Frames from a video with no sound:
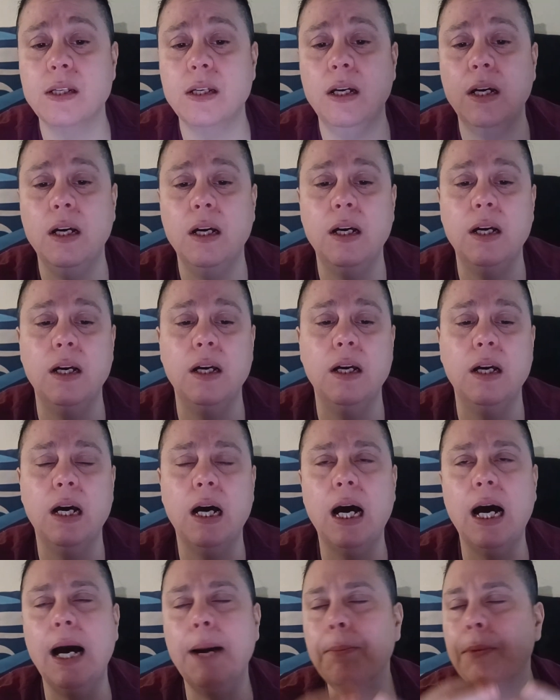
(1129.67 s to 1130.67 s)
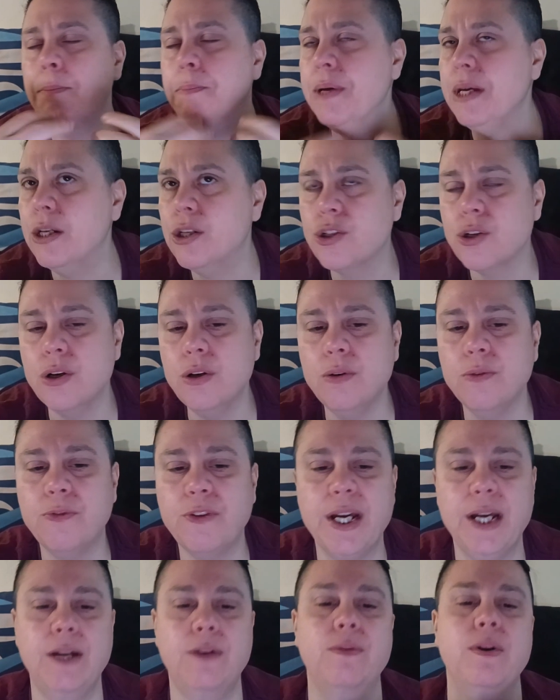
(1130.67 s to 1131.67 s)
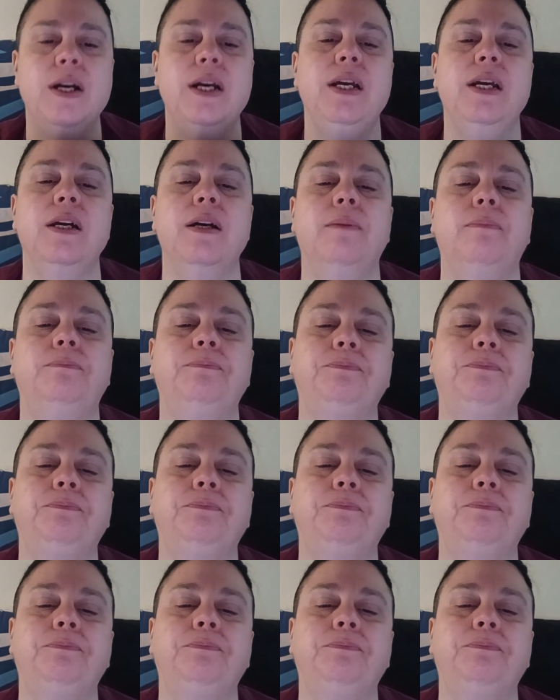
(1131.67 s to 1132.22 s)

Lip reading: I'm a big journal fan, right?